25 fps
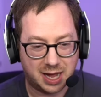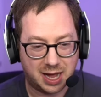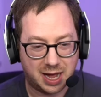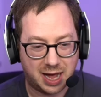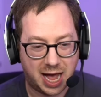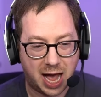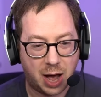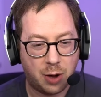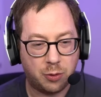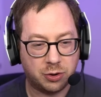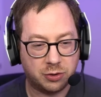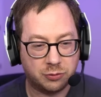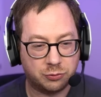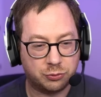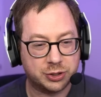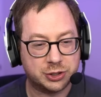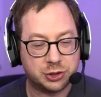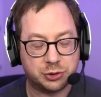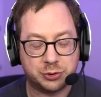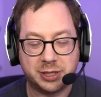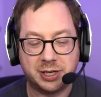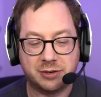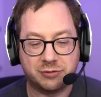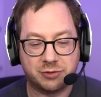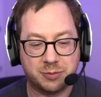I would have
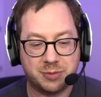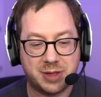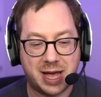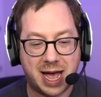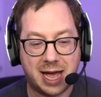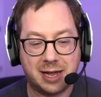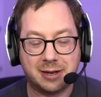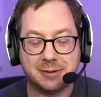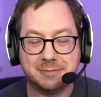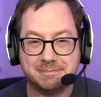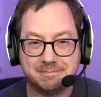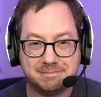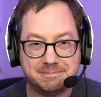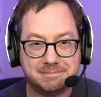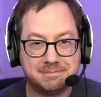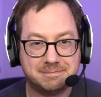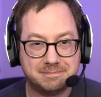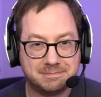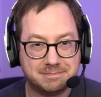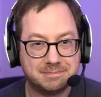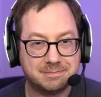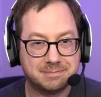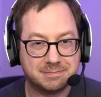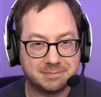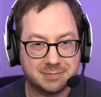retreated from that
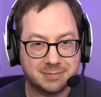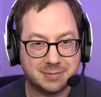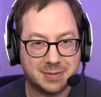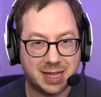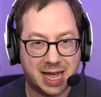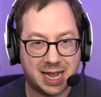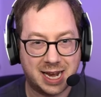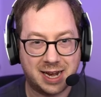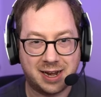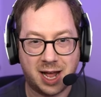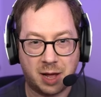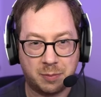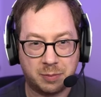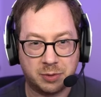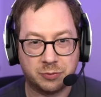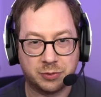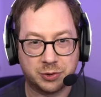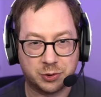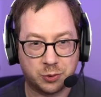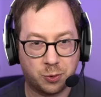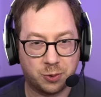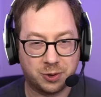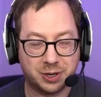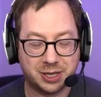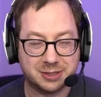had I not been
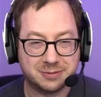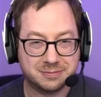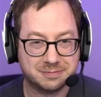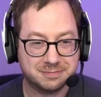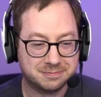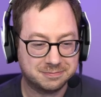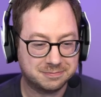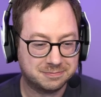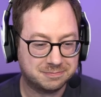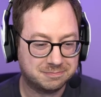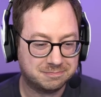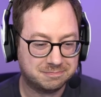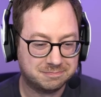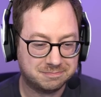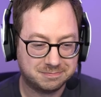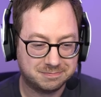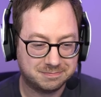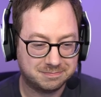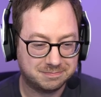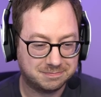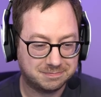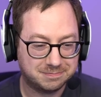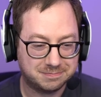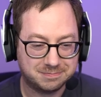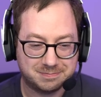recording.
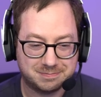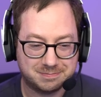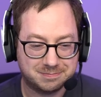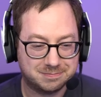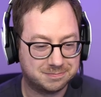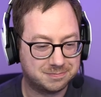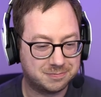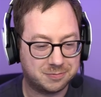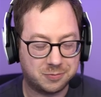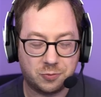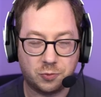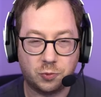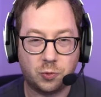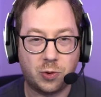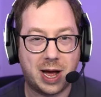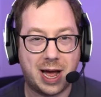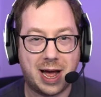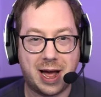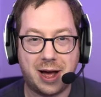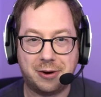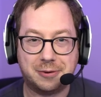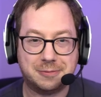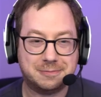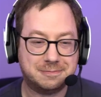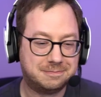Victory.
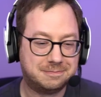Wow.